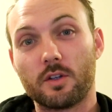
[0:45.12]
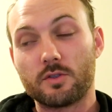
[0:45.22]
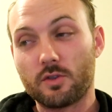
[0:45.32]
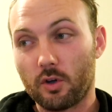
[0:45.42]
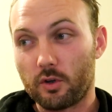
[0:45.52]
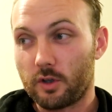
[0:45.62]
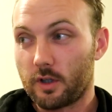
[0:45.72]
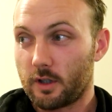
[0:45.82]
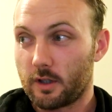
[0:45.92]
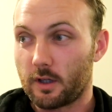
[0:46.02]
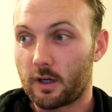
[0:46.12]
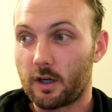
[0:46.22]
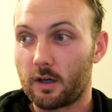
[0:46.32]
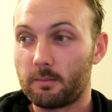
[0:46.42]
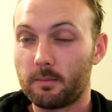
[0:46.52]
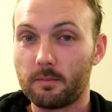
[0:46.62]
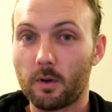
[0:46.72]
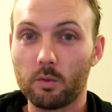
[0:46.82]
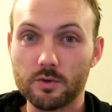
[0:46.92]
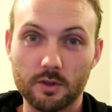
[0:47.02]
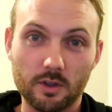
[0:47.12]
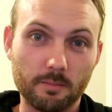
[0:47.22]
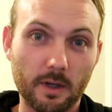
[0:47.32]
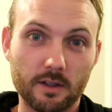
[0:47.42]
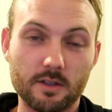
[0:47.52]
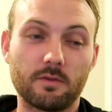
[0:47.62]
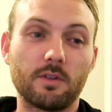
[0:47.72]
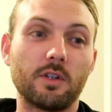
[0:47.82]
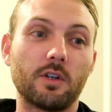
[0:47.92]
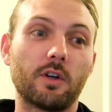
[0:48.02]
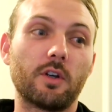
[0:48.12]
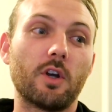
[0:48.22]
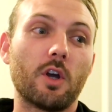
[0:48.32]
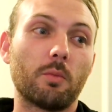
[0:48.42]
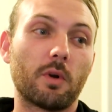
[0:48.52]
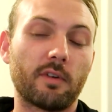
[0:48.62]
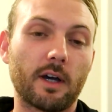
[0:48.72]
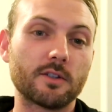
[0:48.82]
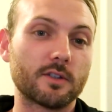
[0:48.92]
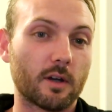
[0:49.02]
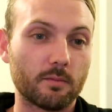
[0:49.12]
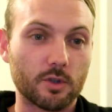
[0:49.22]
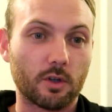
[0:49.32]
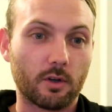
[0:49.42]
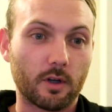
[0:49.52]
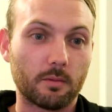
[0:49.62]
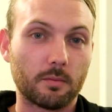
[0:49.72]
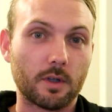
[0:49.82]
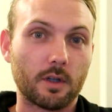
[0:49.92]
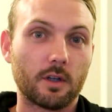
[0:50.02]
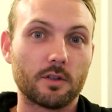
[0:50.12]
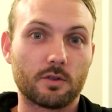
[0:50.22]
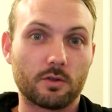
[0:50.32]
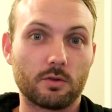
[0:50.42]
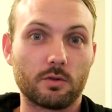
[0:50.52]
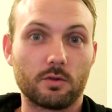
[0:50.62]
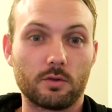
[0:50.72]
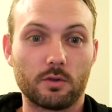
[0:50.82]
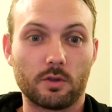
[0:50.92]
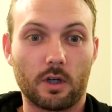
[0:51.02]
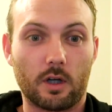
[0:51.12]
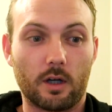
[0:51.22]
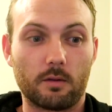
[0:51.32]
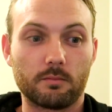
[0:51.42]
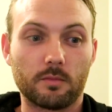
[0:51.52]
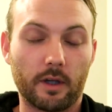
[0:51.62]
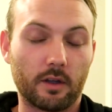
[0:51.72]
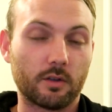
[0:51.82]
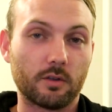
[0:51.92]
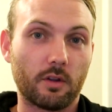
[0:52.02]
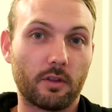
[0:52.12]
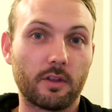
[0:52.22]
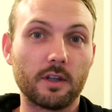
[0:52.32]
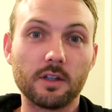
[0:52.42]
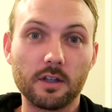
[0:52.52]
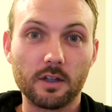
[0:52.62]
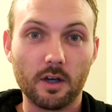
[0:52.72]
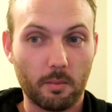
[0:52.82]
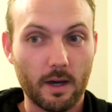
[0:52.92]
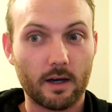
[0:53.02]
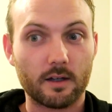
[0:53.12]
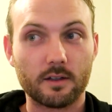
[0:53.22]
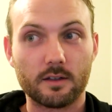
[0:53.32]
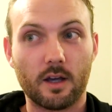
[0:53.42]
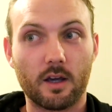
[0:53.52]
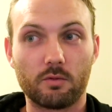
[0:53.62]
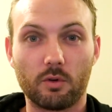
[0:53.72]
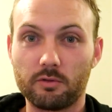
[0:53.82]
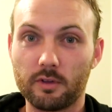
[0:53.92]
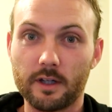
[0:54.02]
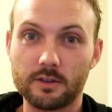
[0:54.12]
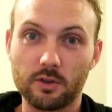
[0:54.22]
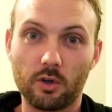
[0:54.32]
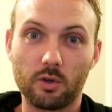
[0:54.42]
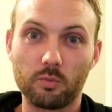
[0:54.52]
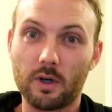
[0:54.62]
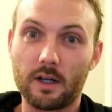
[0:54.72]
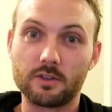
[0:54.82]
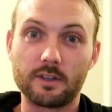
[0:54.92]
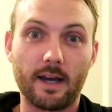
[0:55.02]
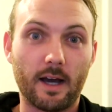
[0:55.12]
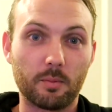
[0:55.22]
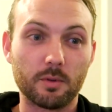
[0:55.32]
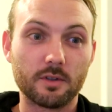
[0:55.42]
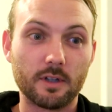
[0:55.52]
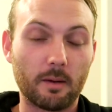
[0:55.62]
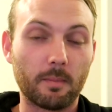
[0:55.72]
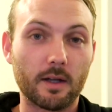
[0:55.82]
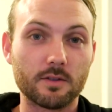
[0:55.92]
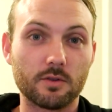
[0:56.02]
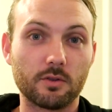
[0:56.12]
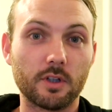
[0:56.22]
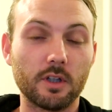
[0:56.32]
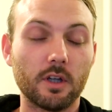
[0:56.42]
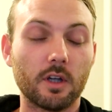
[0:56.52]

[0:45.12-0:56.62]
So, I wasn't going to make this video, but I've had some time to think about it and reflect on what actually happened at Matsuri.